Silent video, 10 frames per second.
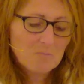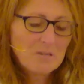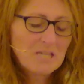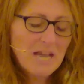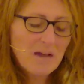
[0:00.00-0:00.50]

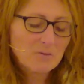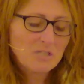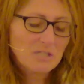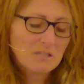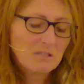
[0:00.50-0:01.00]
Be
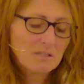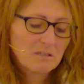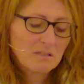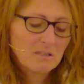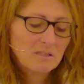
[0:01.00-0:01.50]
counted.
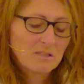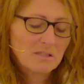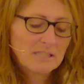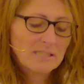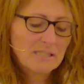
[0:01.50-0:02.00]

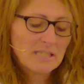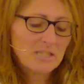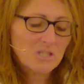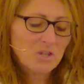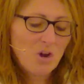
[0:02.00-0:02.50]
Lean
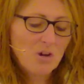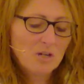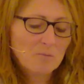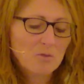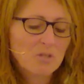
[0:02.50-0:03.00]
into our
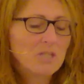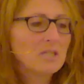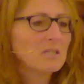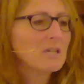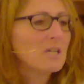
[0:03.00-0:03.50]

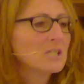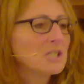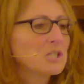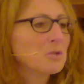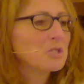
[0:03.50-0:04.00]
community,
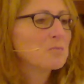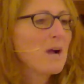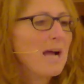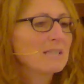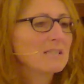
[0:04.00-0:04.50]
to Jewish
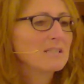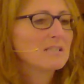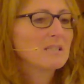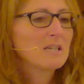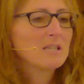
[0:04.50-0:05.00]

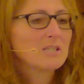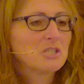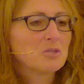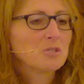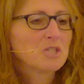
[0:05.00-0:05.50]
practice, to
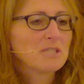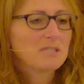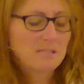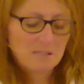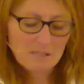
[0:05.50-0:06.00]
Jewish
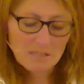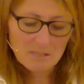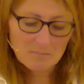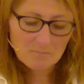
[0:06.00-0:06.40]
identity.